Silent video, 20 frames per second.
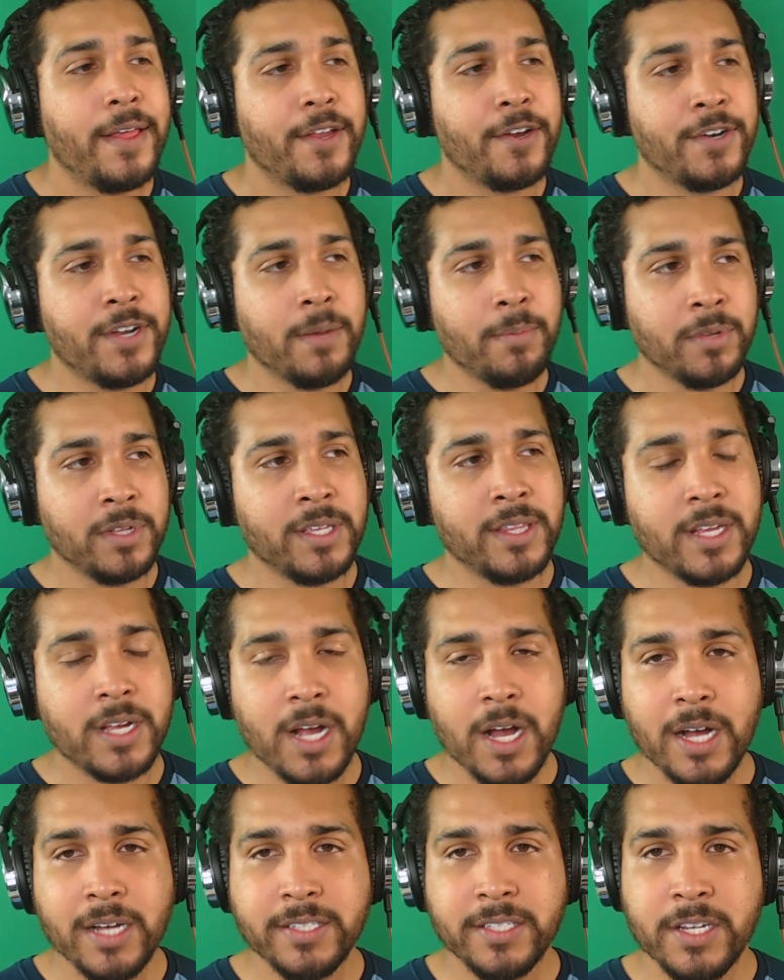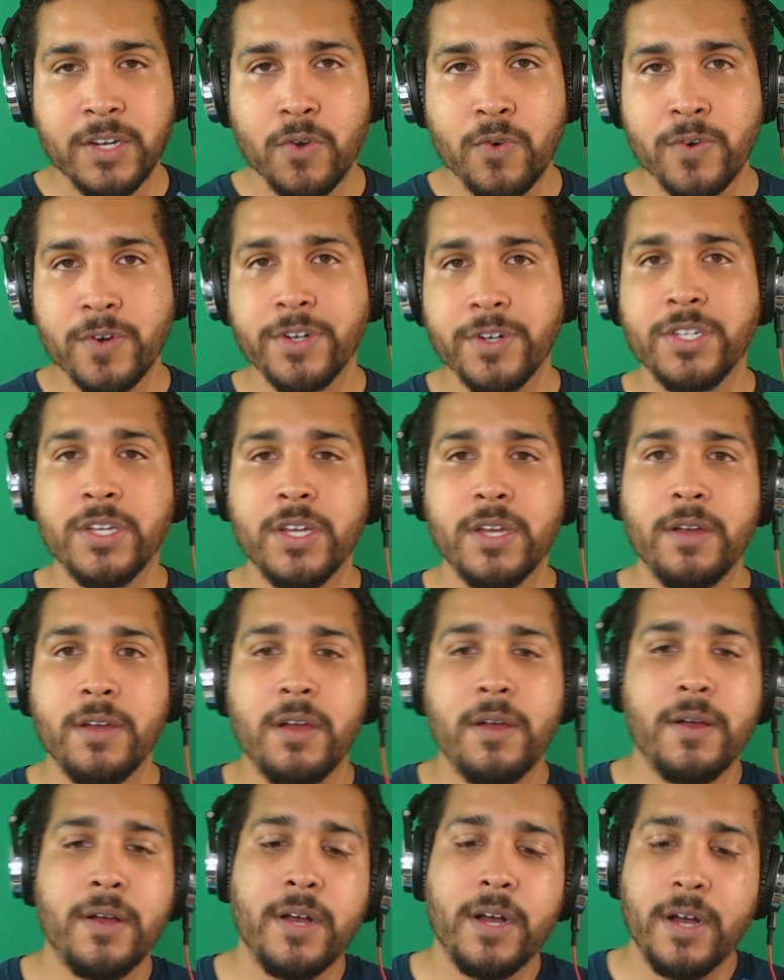You're doubling the cost in order
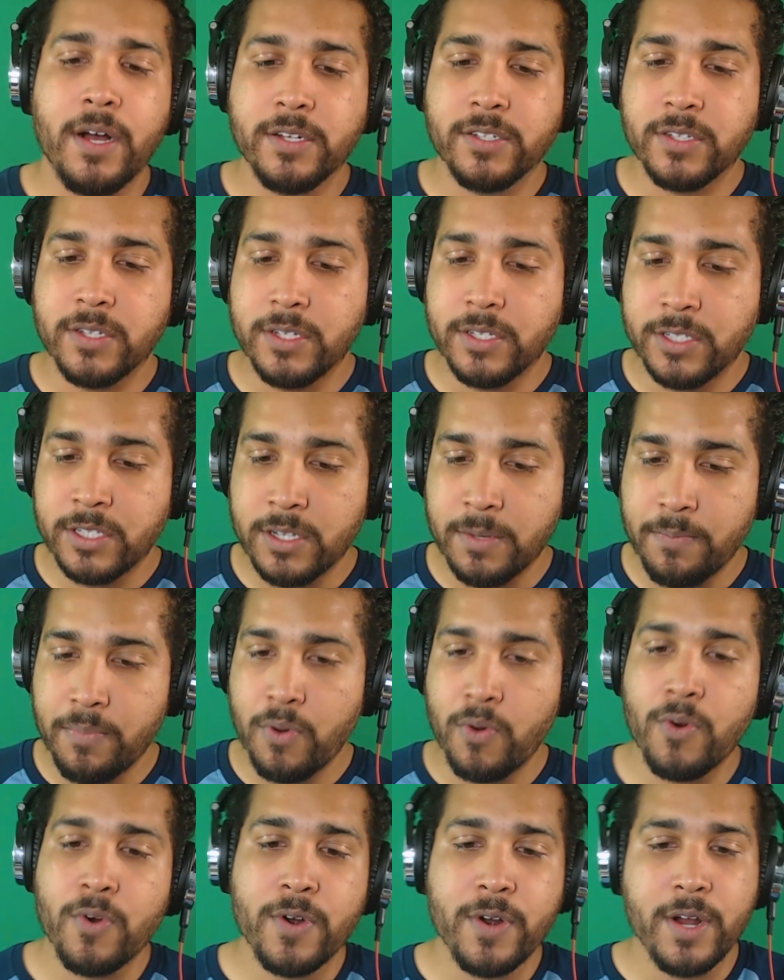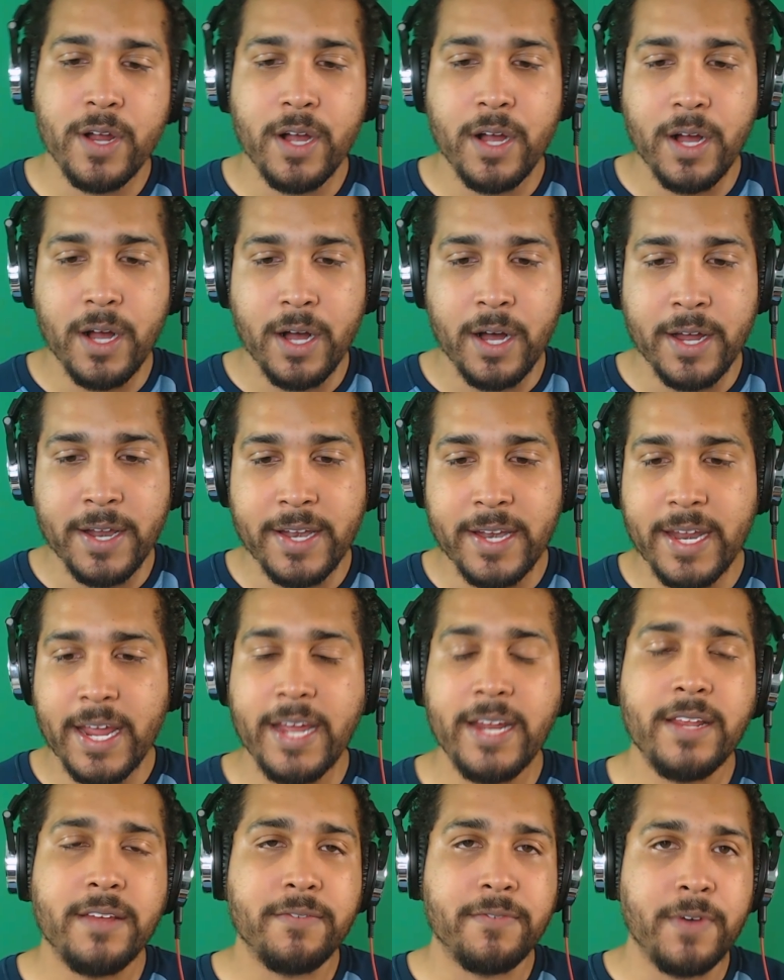to support a
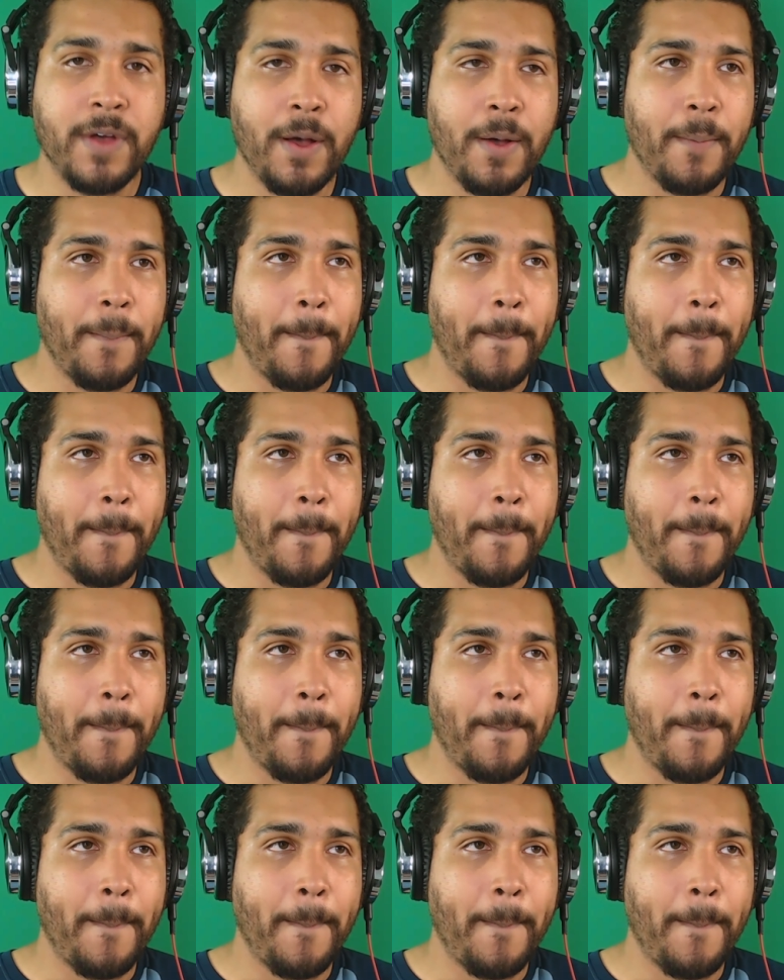native